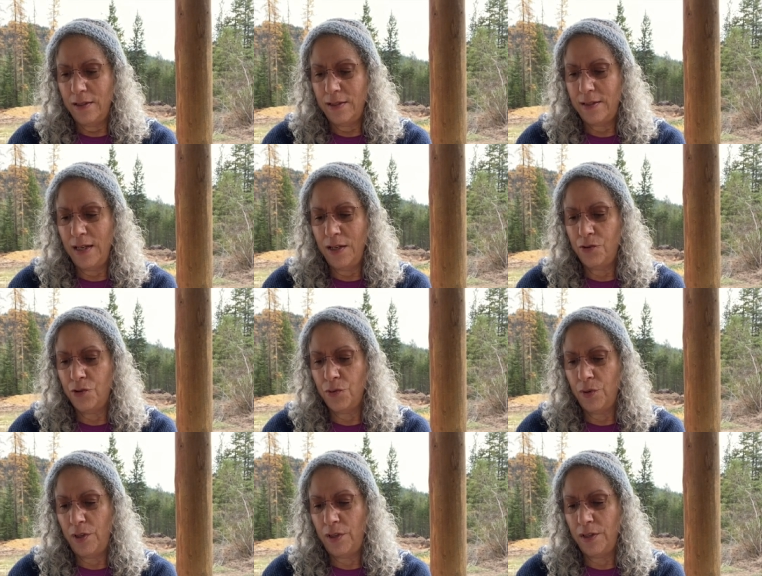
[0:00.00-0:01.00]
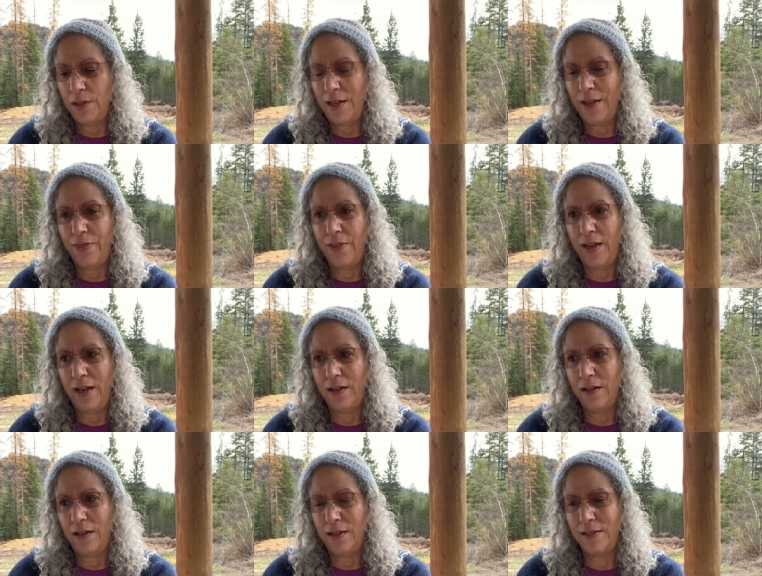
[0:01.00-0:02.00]
central, I
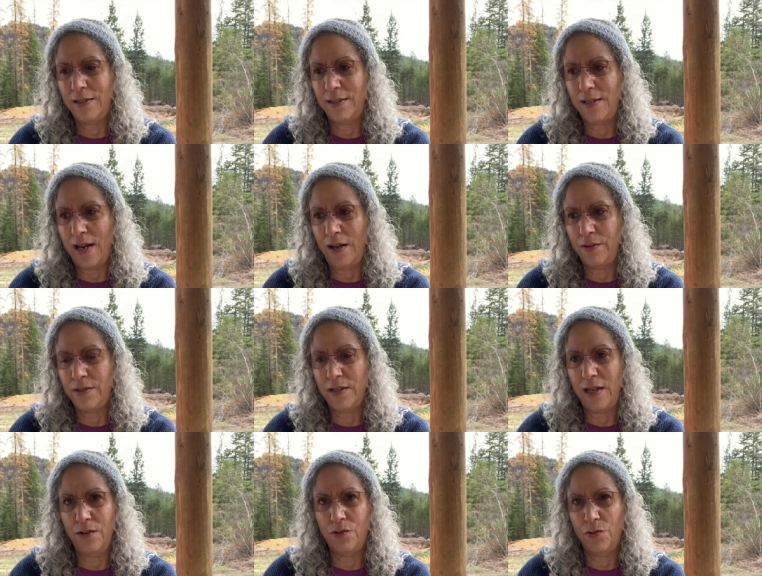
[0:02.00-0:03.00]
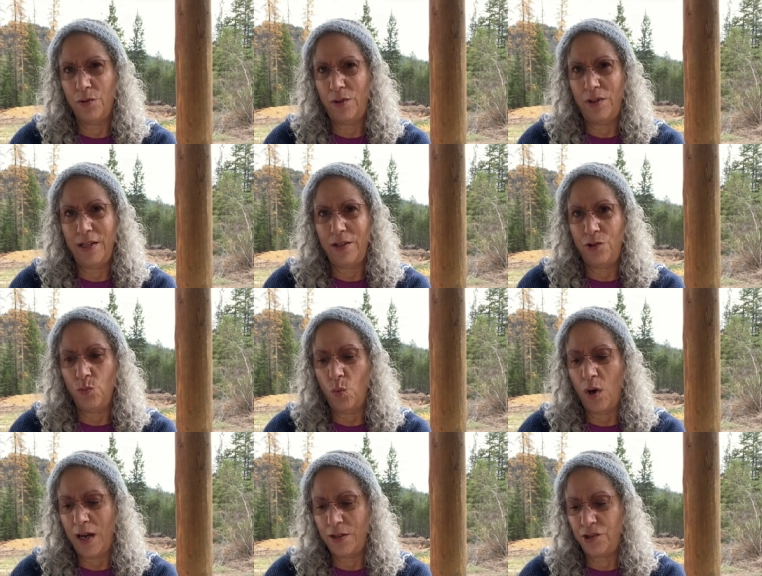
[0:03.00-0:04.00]
think uh, south central-ish
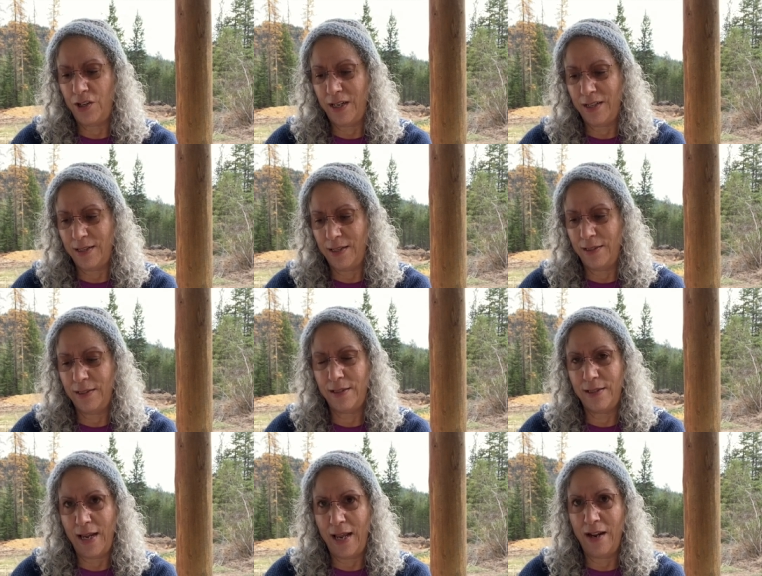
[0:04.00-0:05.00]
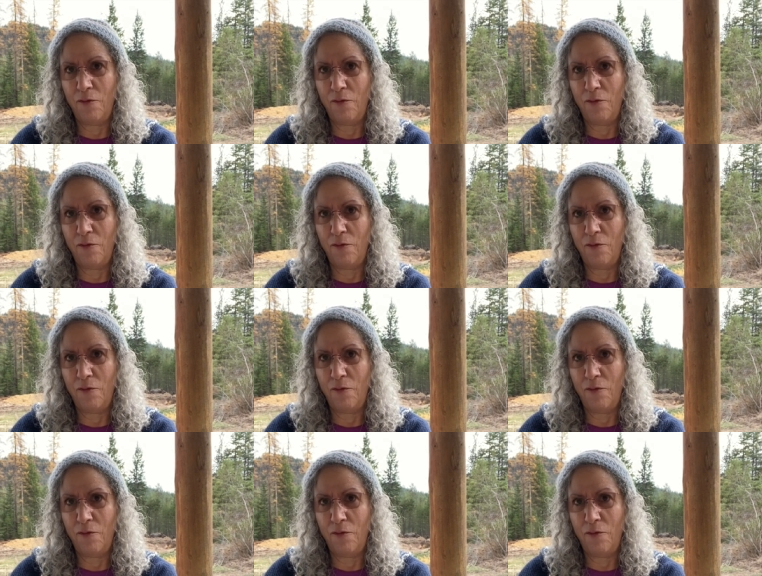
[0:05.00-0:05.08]
Washington state.